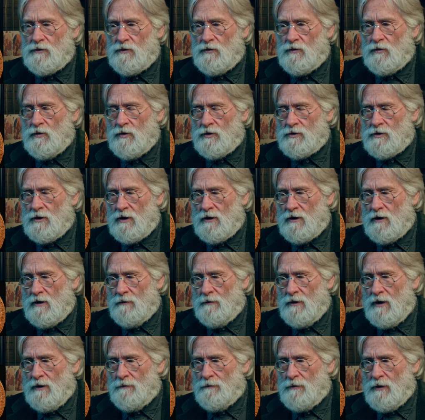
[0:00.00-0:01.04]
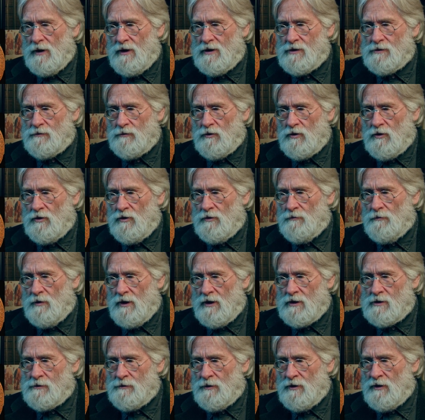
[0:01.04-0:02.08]
we're talking about place good
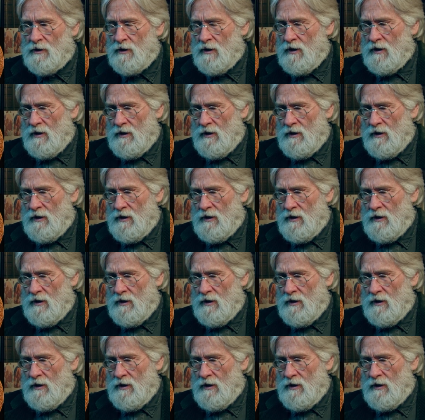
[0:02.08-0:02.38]
placement.